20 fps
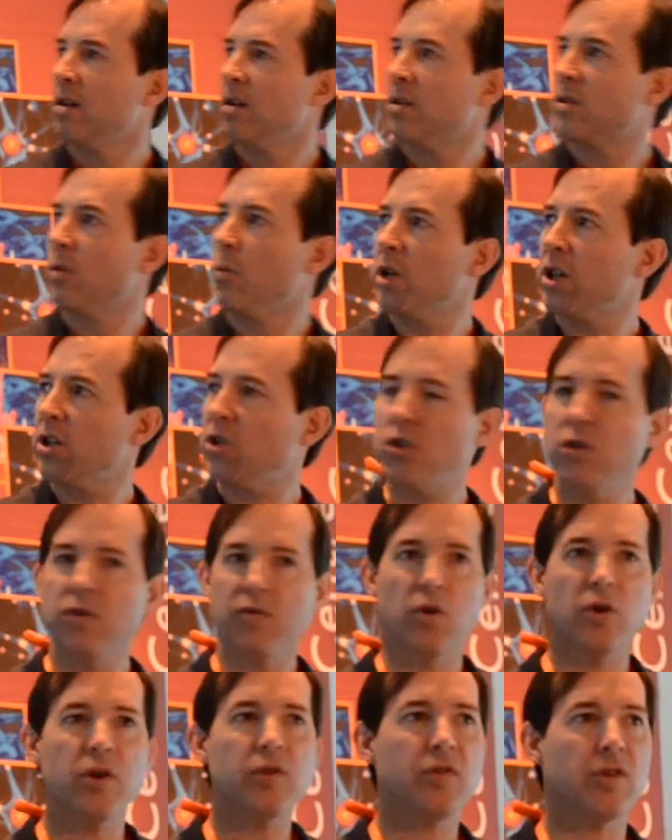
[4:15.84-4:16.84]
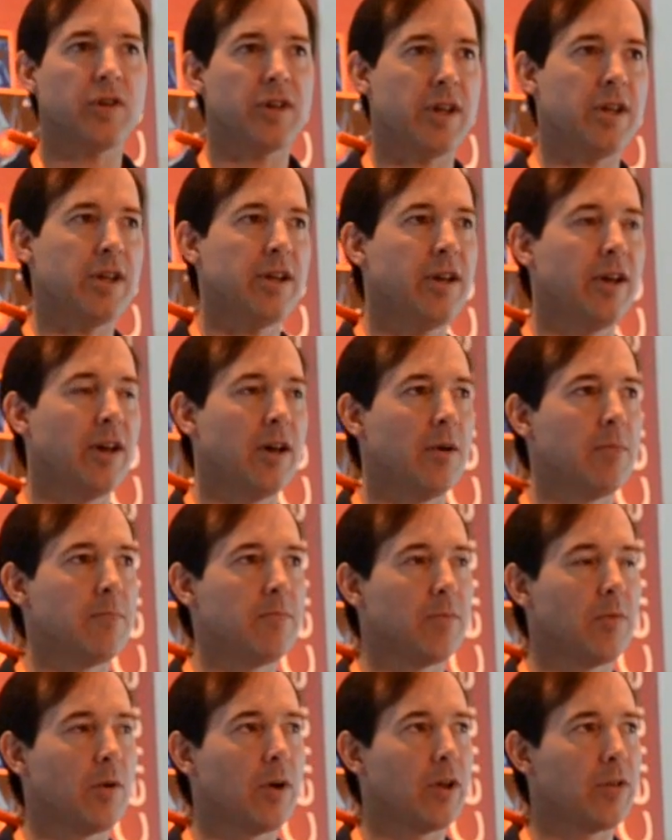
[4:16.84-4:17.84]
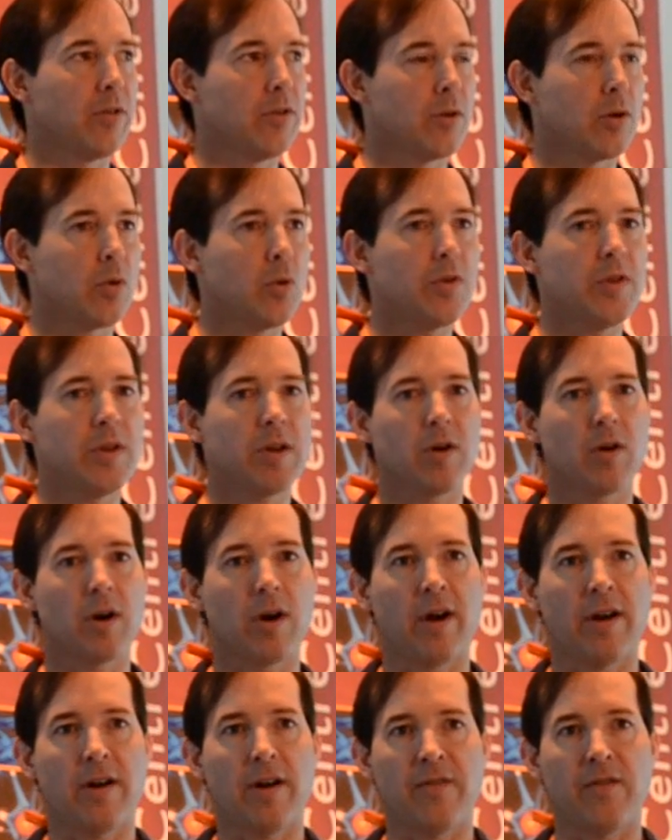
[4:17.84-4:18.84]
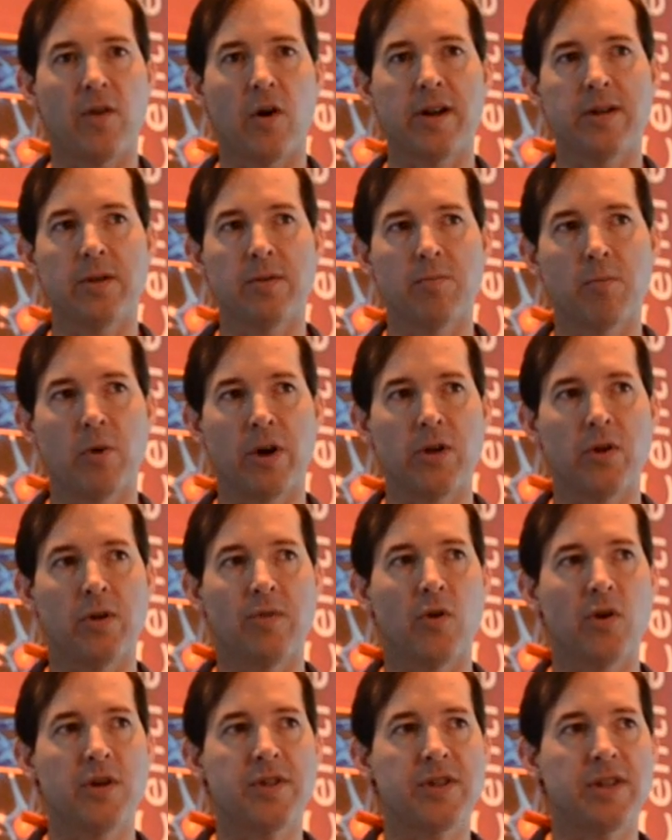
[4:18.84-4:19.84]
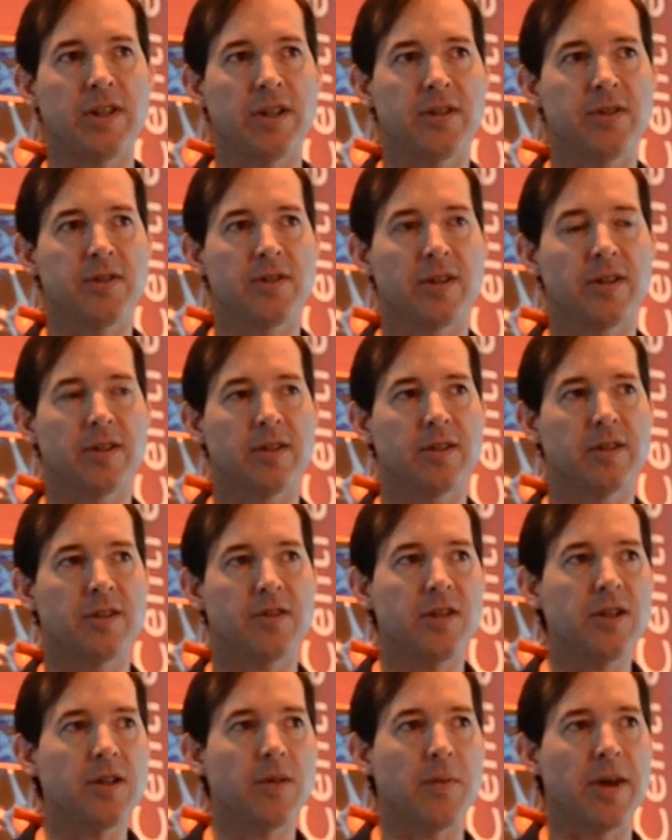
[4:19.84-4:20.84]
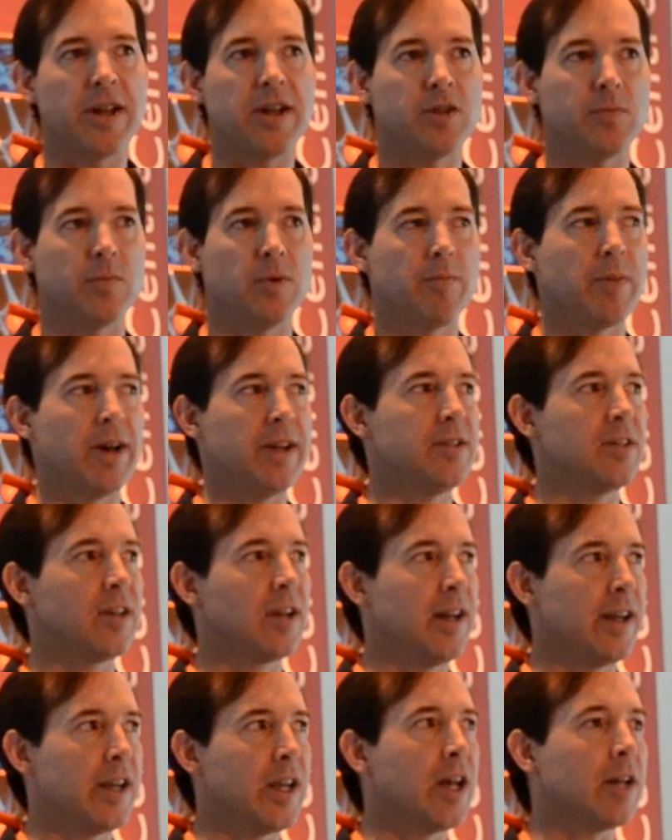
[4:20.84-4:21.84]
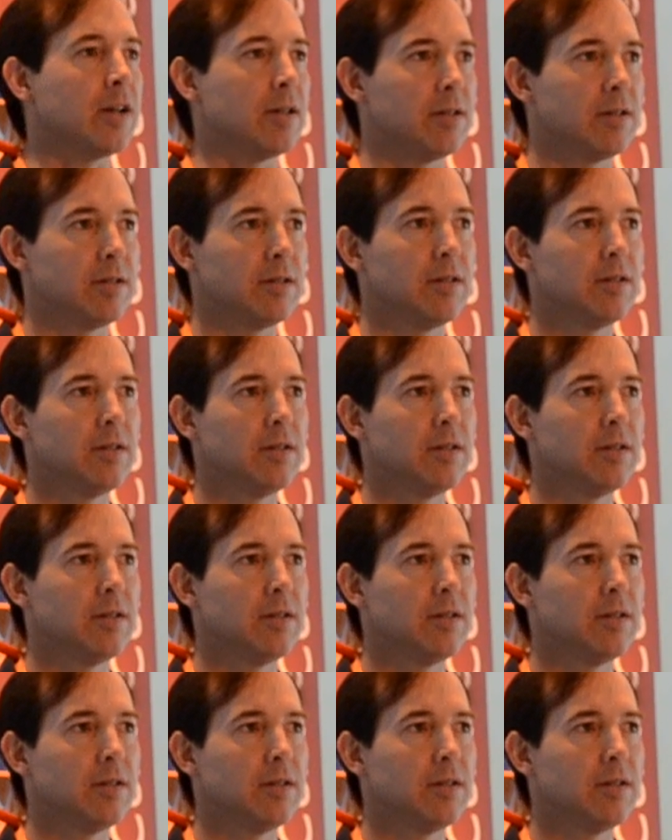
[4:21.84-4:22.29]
So Monash University, the good thing I find in my university is that the senior management basically get it.